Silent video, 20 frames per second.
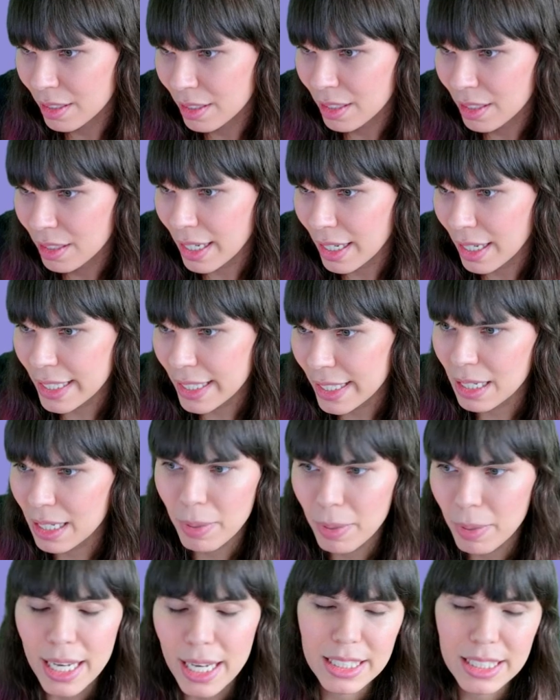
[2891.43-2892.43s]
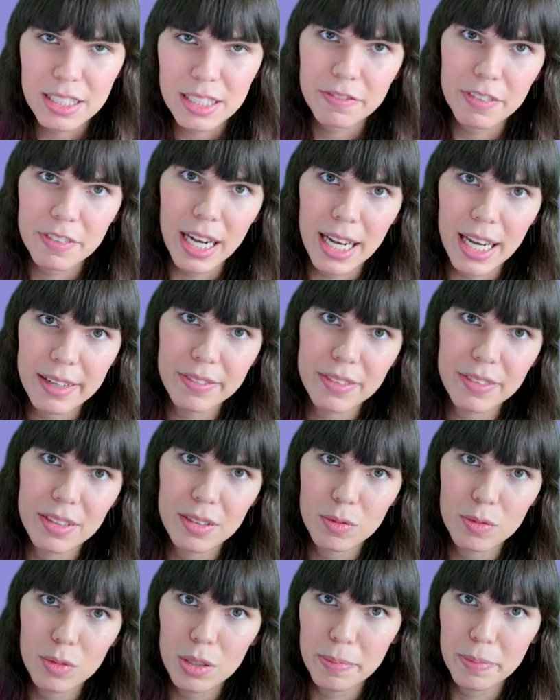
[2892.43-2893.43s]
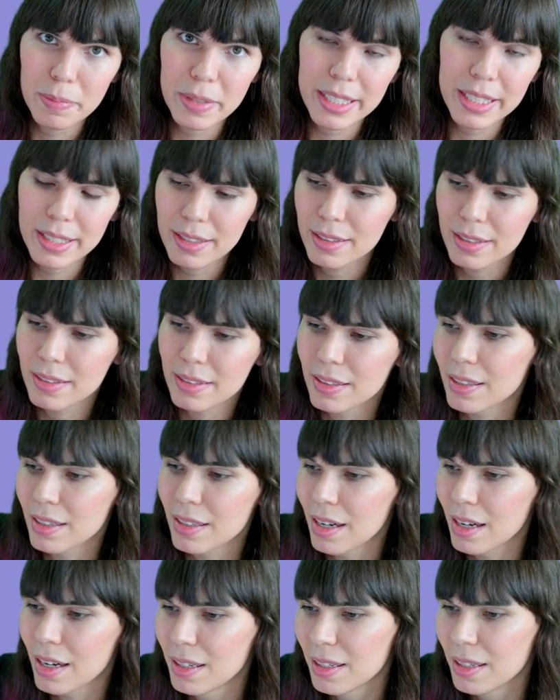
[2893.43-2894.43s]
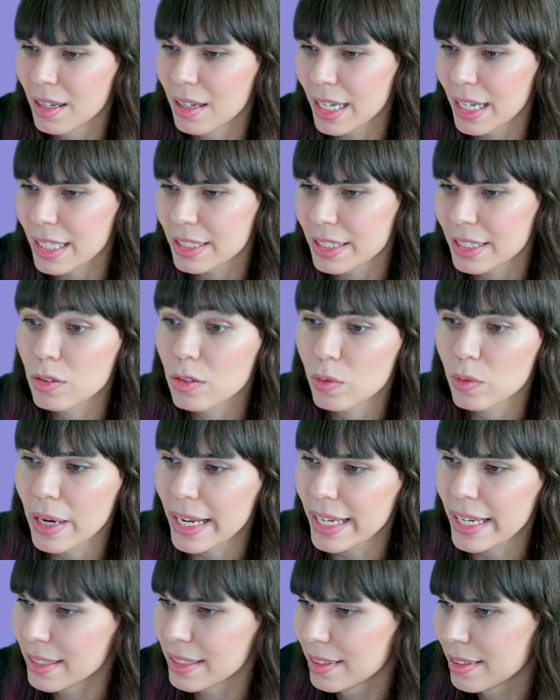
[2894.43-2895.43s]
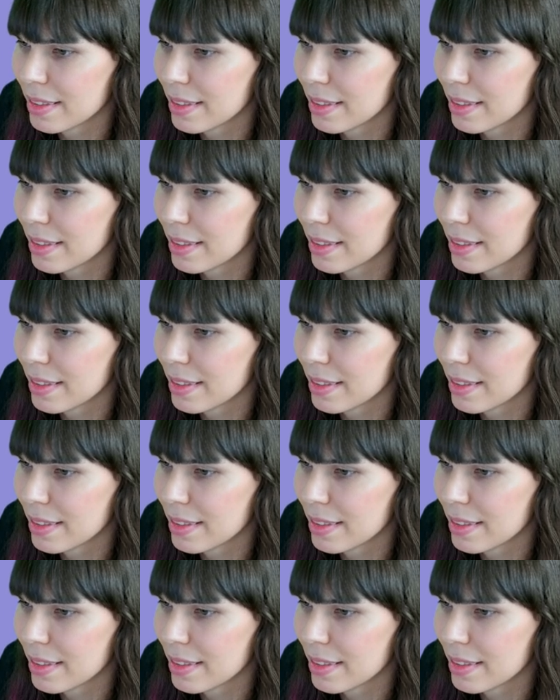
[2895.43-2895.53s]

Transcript: And then +5 would be to the right.